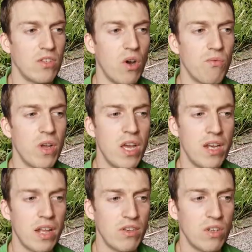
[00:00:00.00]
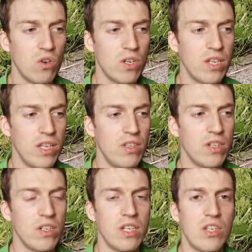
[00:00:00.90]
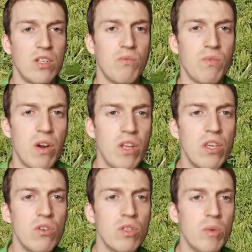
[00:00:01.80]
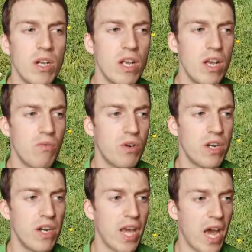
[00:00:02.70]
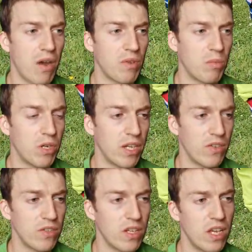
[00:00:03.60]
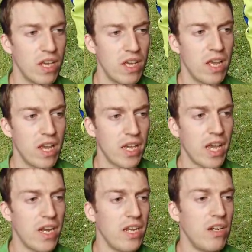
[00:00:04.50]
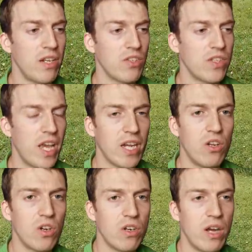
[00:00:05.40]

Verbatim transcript: stuff that's in good, decent condition, very usable for nearly half the price. Again here, let's just take a look